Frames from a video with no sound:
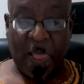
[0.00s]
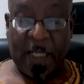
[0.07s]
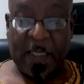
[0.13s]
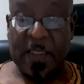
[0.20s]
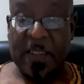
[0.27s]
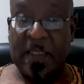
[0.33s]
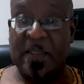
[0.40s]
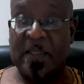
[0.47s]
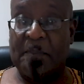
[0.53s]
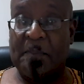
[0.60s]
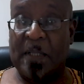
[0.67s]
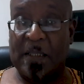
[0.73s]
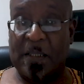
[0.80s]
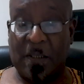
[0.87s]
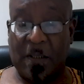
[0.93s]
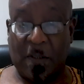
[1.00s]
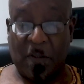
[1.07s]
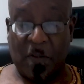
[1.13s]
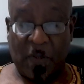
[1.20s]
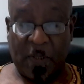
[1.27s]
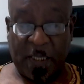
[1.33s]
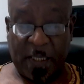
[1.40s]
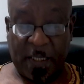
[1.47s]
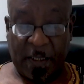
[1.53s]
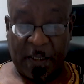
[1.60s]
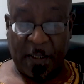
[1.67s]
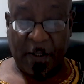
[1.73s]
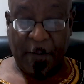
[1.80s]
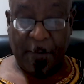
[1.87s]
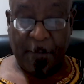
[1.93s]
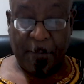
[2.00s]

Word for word: and it is a matter ordained.'"